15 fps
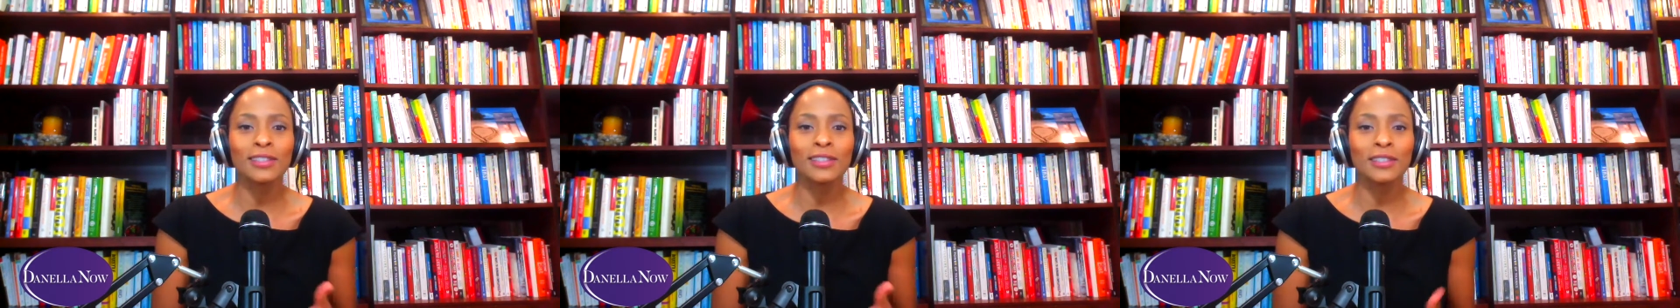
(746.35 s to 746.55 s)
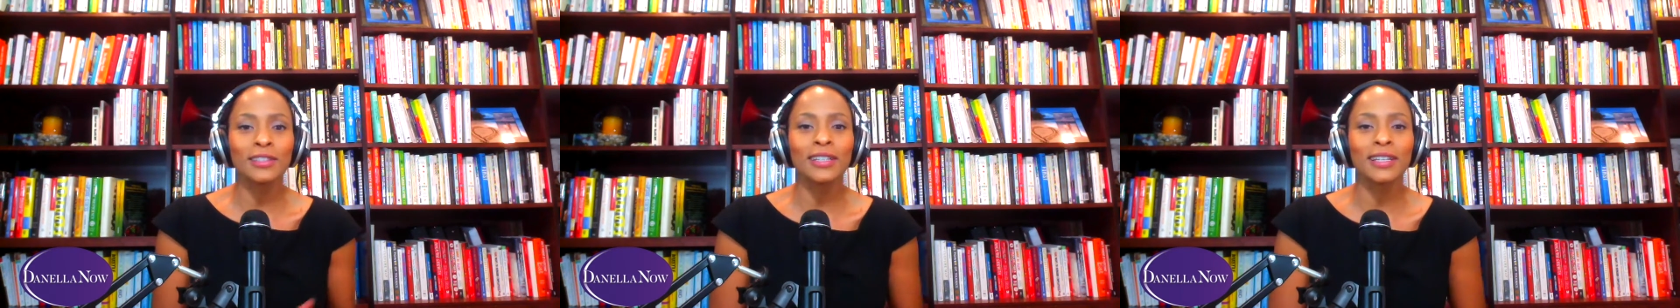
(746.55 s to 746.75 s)

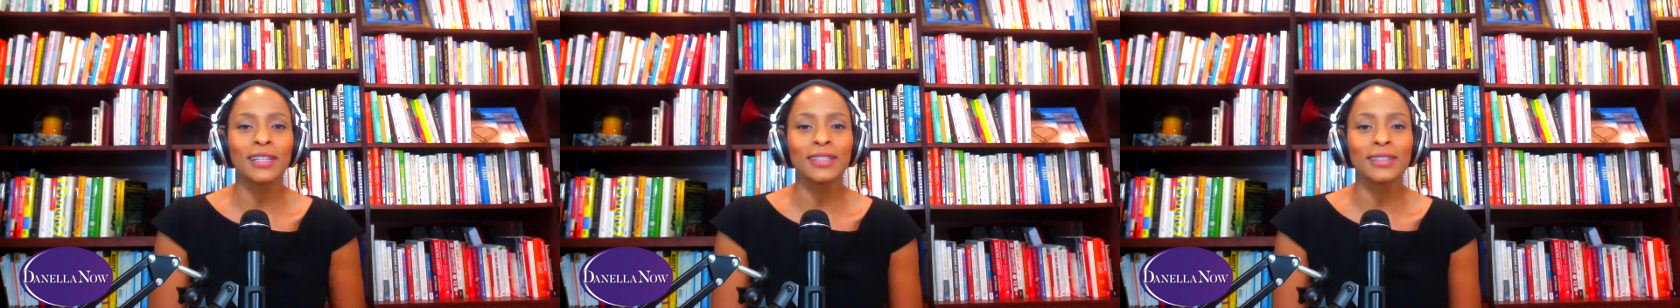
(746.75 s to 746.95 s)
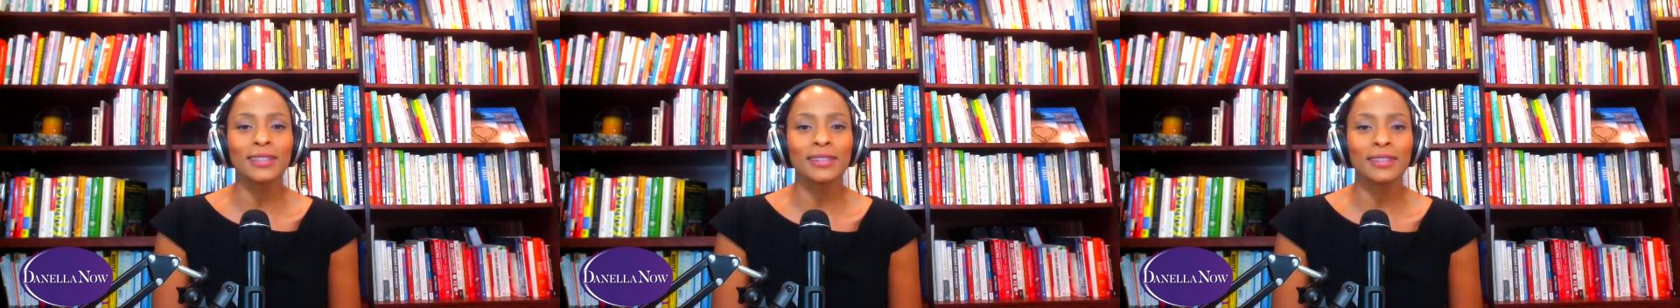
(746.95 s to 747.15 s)

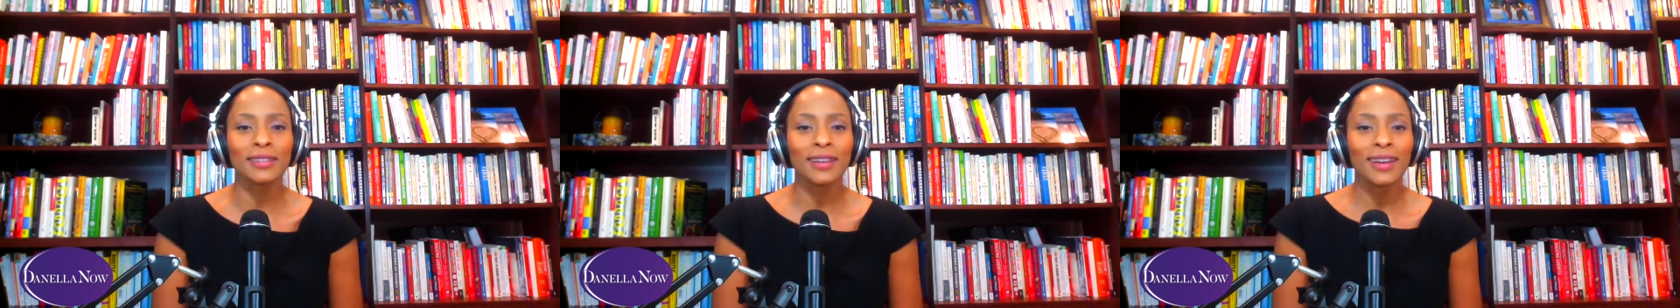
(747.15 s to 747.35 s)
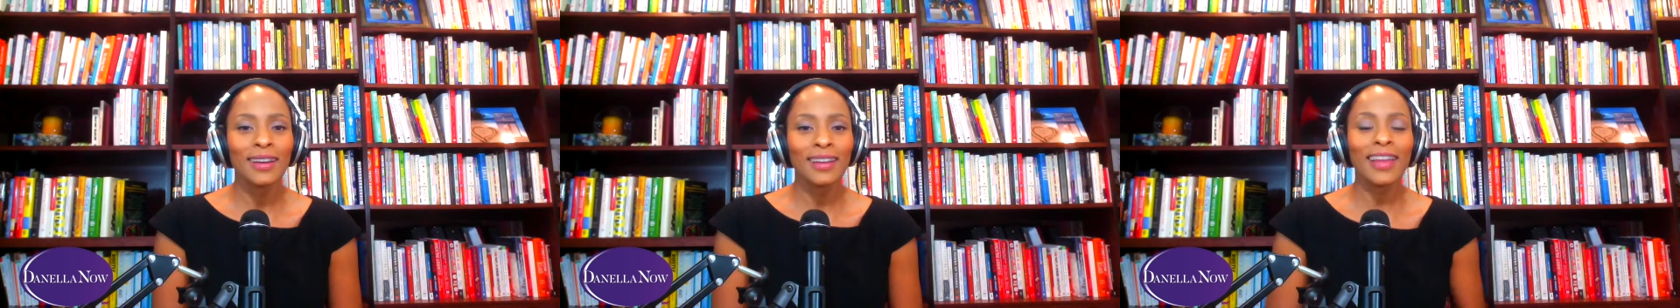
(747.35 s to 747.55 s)
serious.
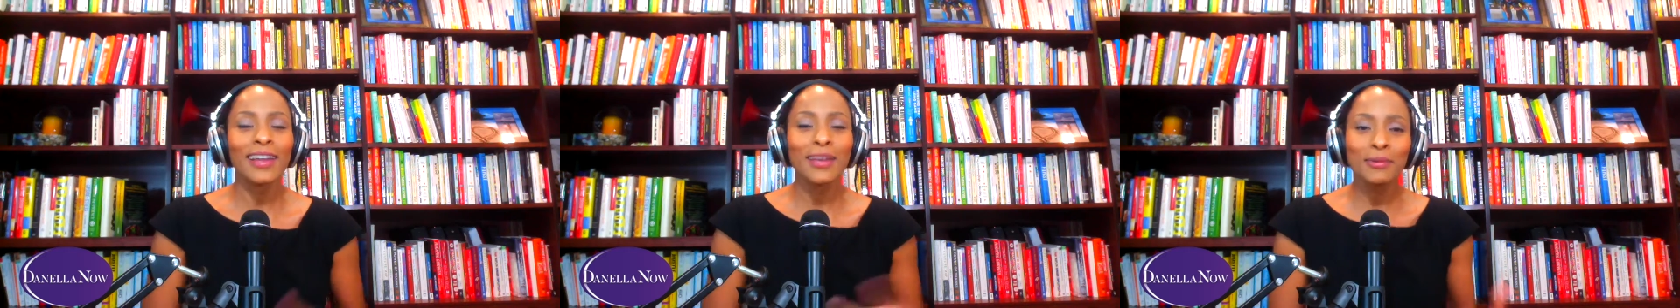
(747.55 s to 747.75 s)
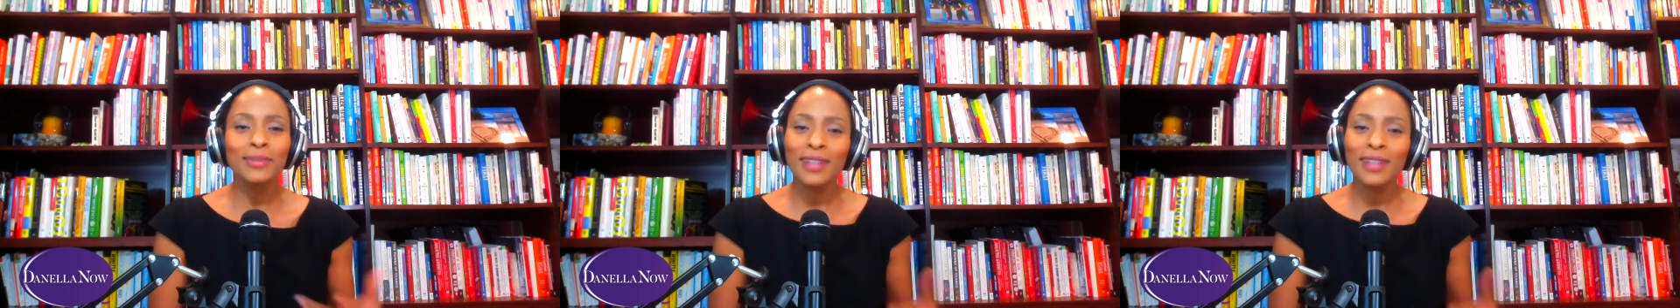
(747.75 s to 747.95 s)

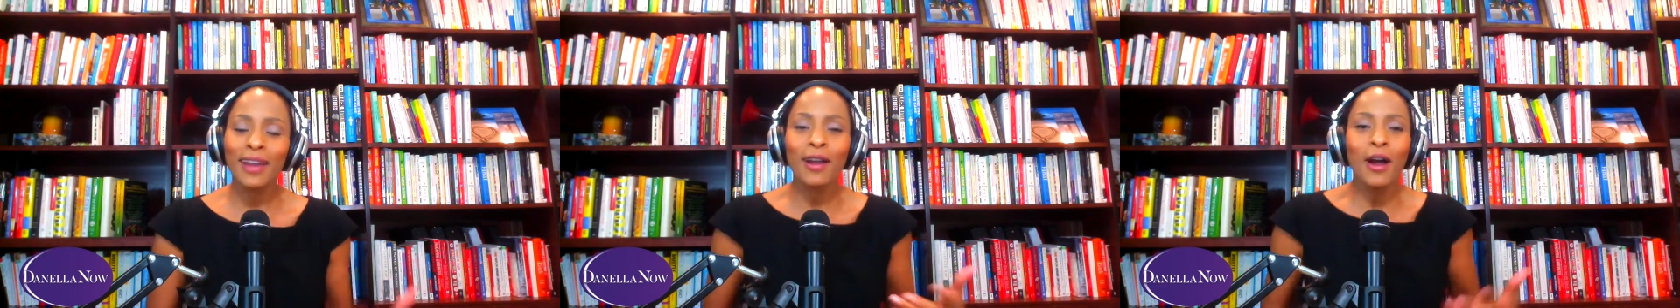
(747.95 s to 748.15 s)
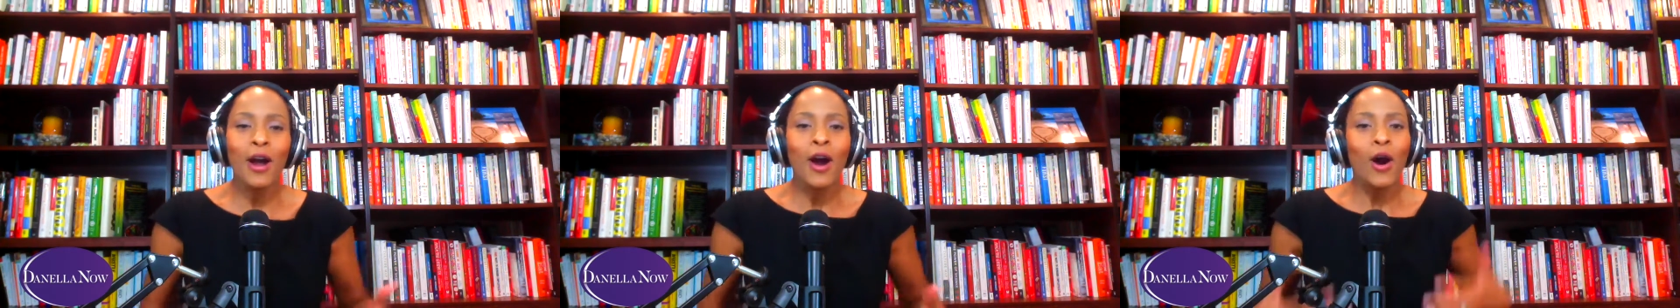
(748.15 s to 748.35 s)
Like, he was
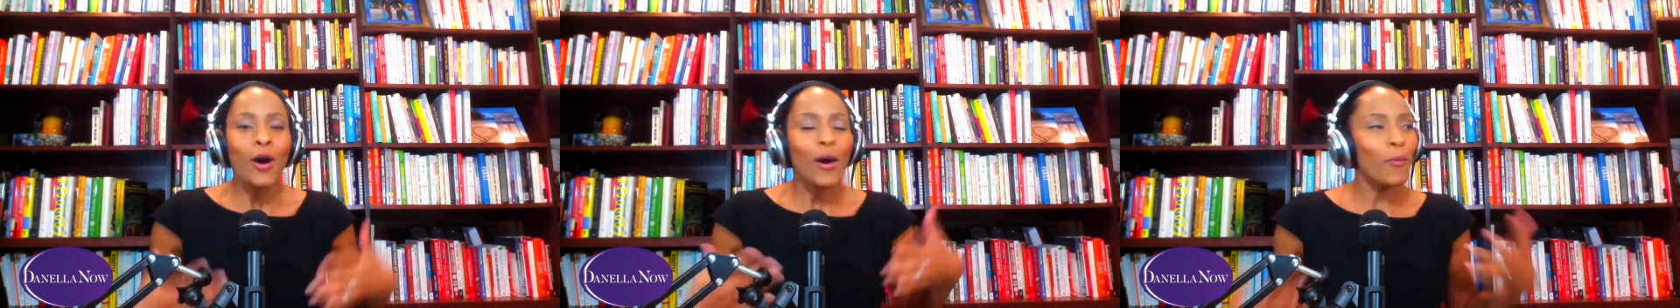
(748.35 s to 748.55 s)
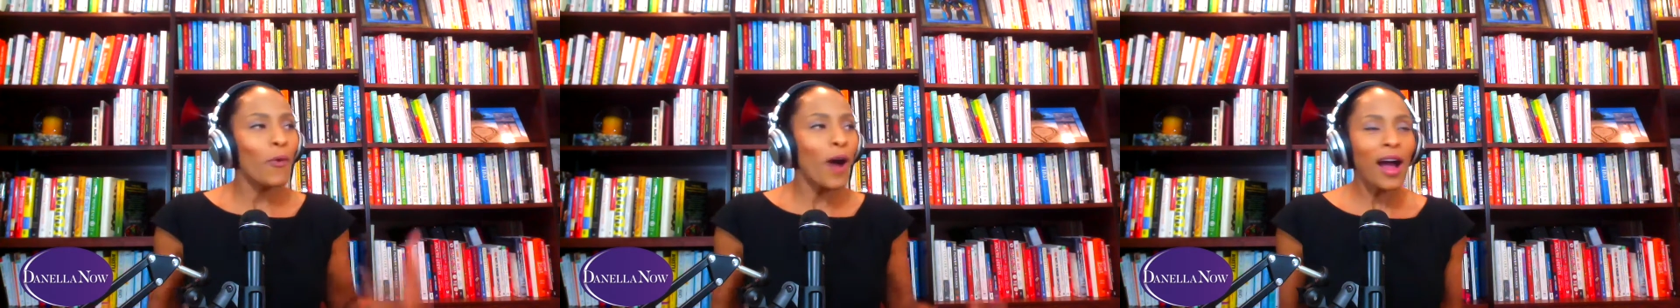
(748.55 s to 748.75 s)
like,
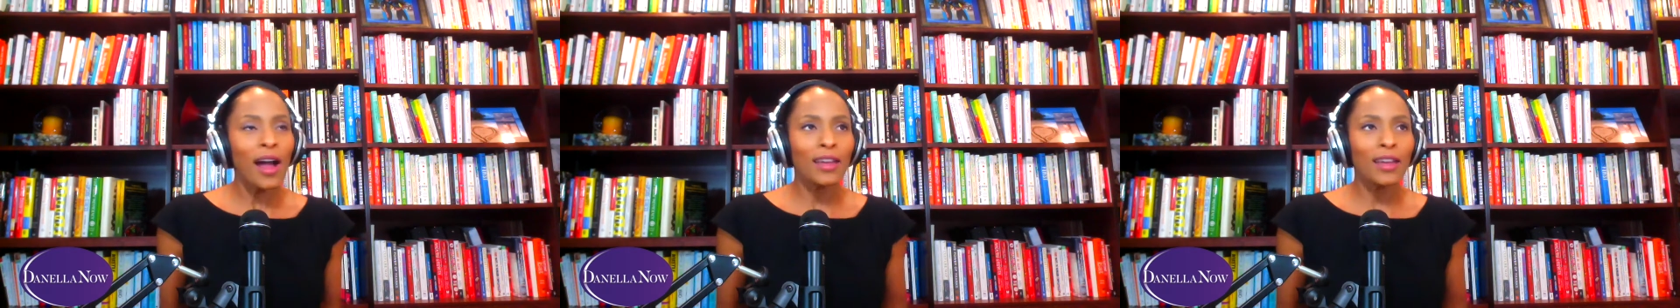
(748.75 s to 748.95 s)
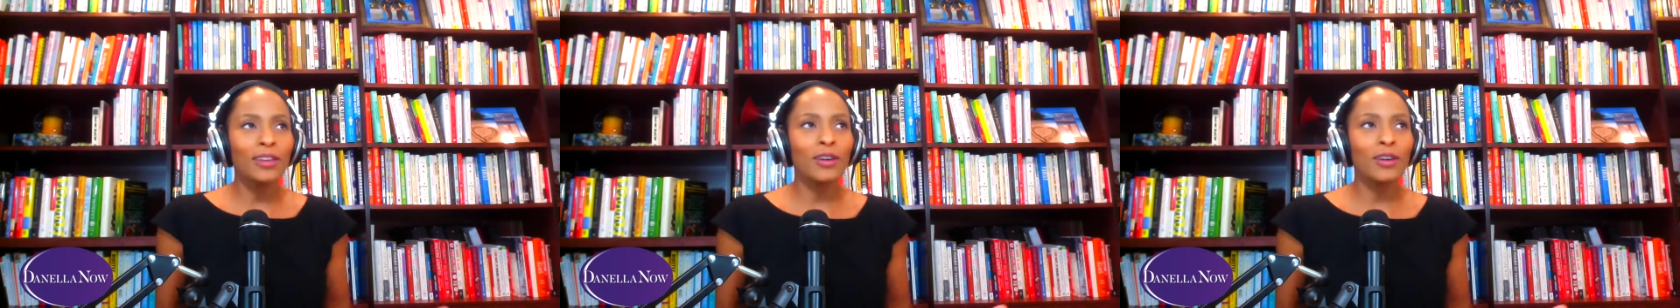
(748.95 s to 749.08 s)
why?